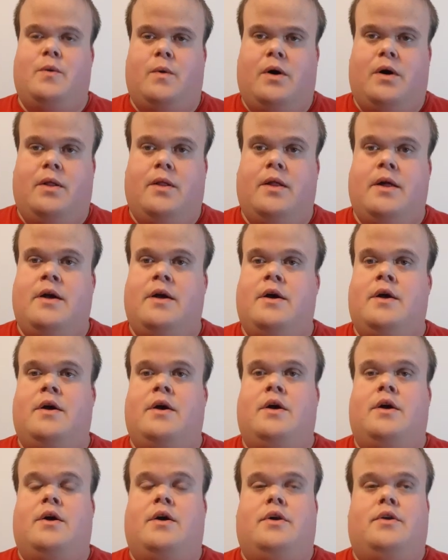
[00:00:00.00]
well
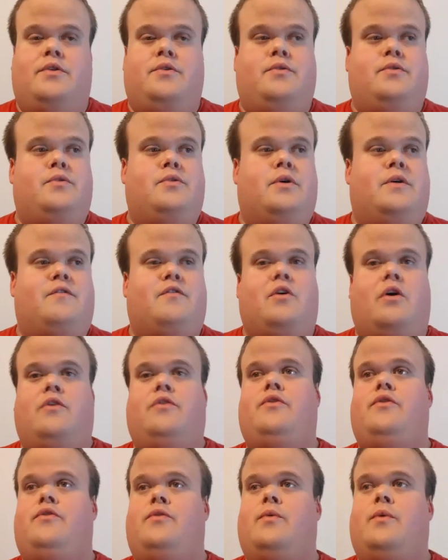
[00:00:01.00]
to have
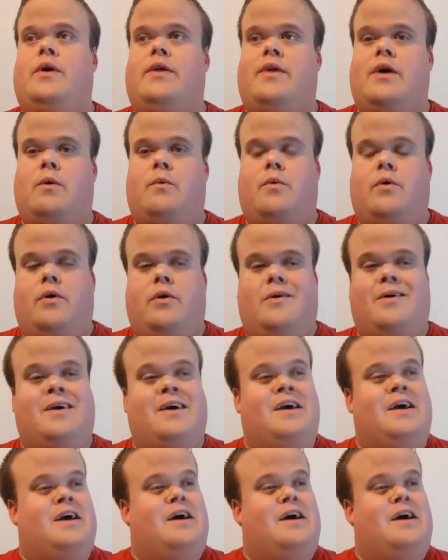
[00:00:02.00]
gotten to where they were.